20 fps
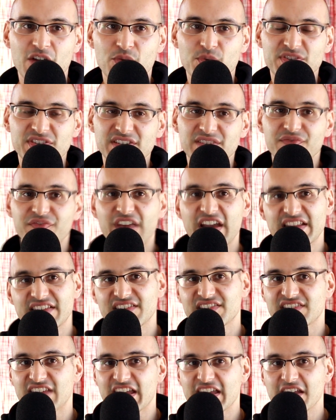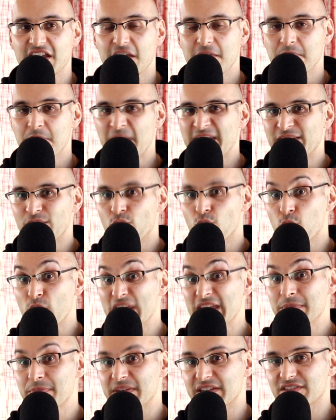which is fair to say made a
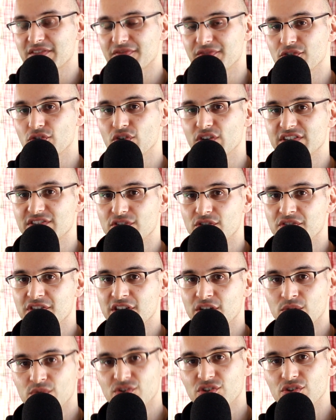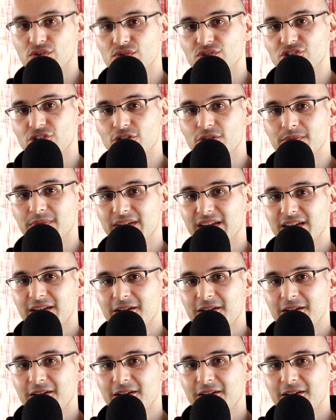wee bit of noise on the old YouTube,